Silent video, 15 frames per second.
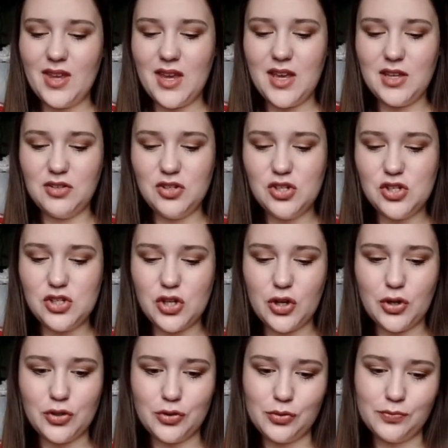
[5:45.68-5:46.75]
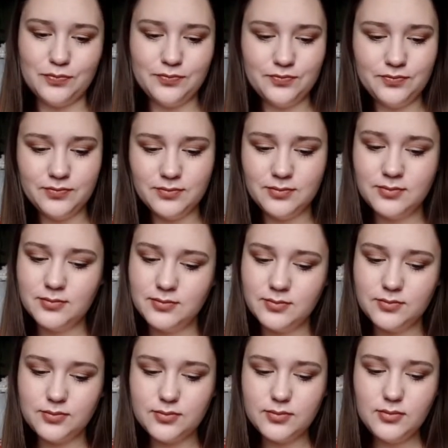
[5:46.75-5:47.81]
and so
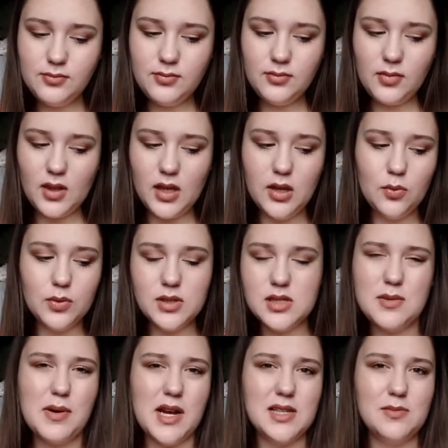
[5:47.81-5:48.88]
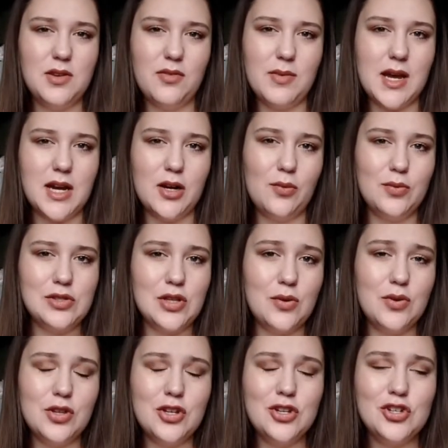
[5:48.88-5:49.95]
it wouldn't surprise me if my iron was
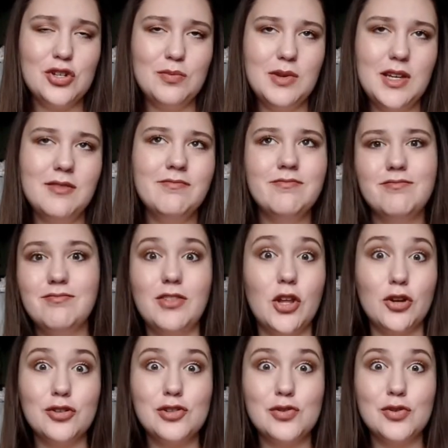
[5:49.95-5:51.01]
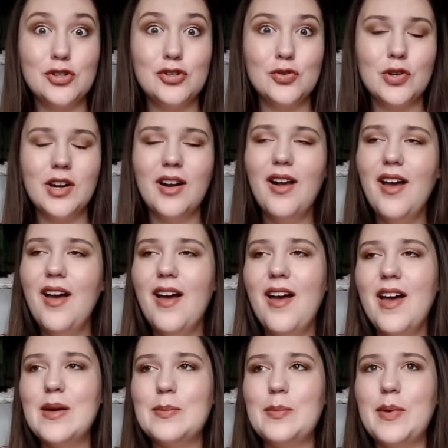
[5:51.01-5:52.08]
lower than it should be, long story short,
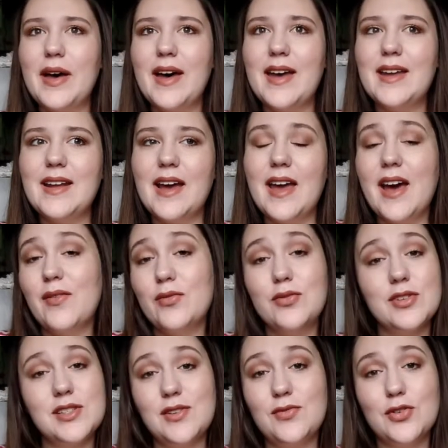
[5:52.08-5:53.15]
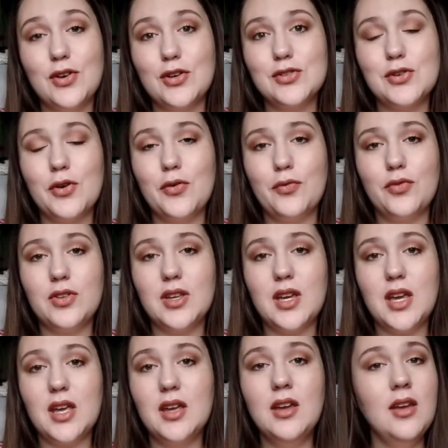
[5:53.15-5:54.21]
but I haven't received a call, so
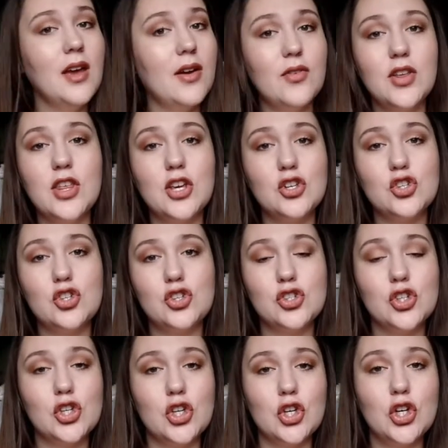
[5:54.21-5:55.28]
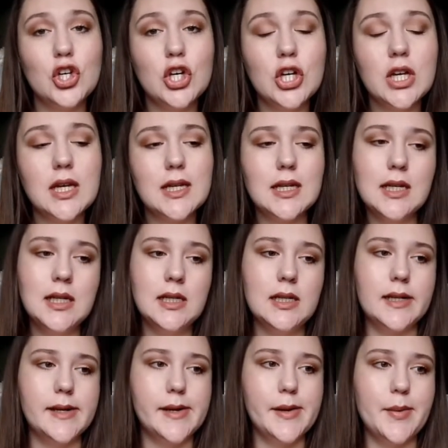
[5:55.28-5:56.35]
hopefully everything's just looking good,
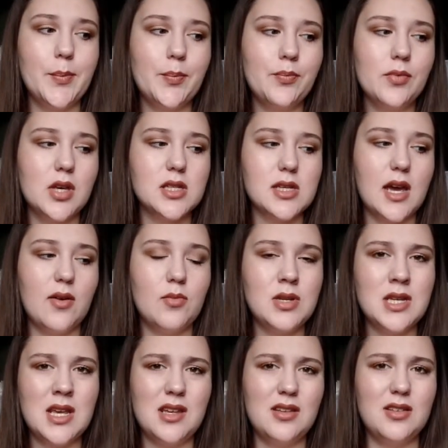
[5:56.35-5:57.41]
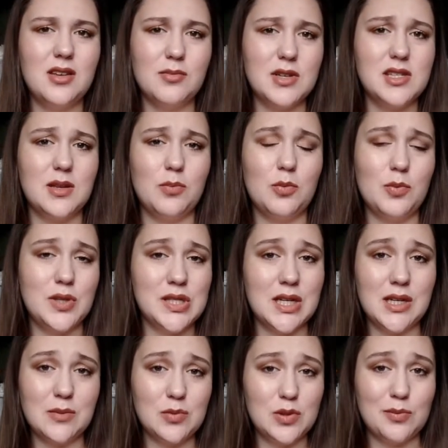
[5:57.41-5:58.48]
because I have been taking like my supplements
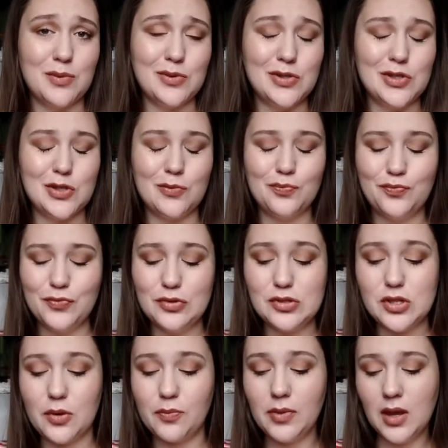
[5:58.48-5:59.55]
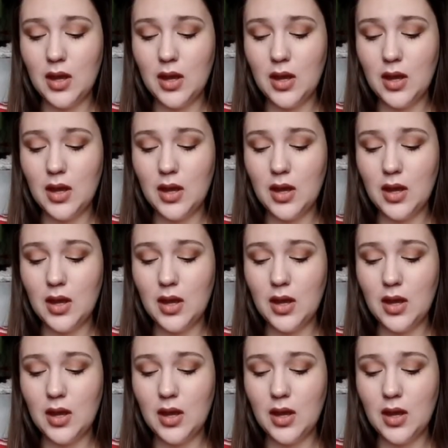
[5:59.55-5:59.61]
like I'm supposed to. So